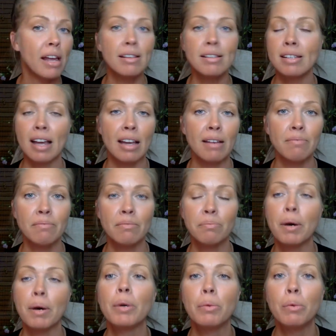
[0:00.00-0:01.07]
the same,
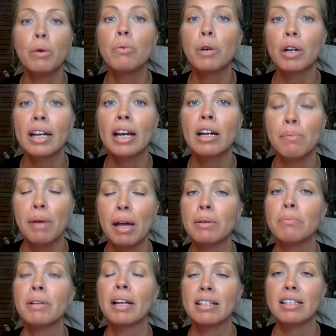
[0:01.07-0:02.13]
but we will work out a
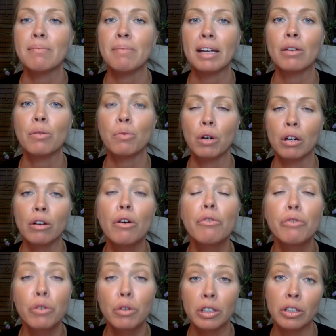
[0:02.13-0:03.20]
payment plan to make it work
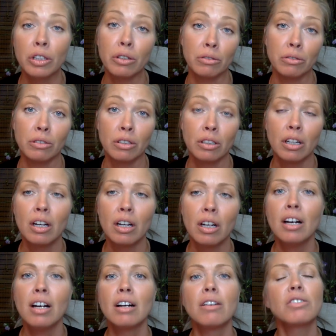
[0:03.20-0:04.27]
for you.
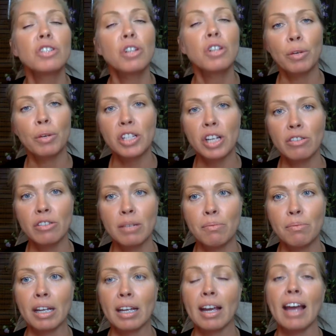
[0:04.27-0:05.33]
So reach out to
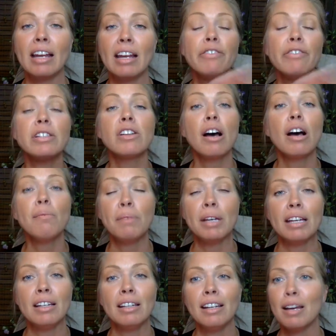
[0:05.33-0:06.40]
me. And if it's not
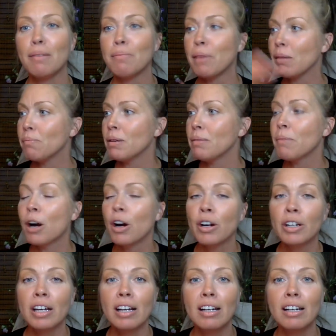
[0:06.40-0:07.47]
me, it might be
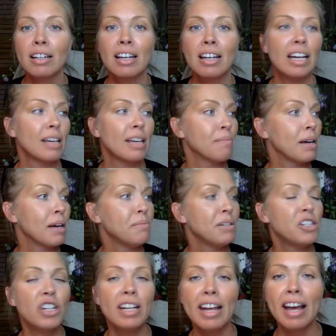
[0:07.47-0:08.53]
Marta, it might be
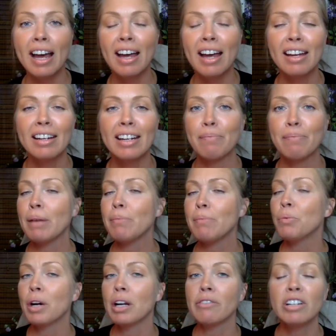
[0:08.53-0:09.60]
Jeanette, it might be
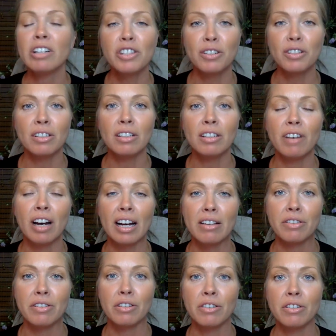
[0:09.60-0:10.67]
one of our student
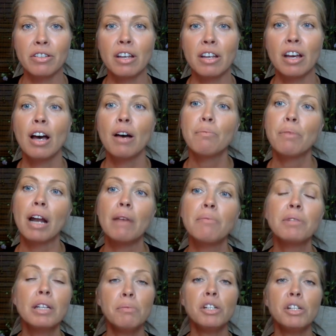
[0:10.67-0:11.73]
advisors, but I'm
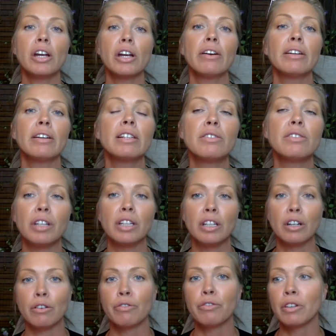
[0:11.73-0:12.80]
going to be sharing this
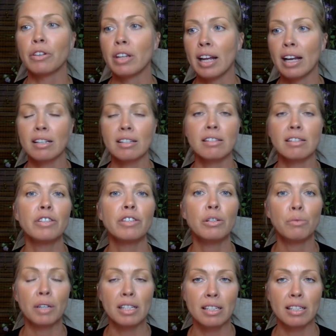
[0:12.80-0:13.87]
video for the next few
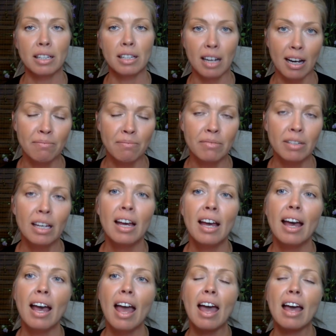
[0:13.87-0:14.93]
weeks to come.
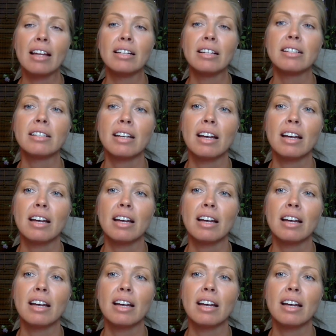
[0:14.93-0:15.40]
And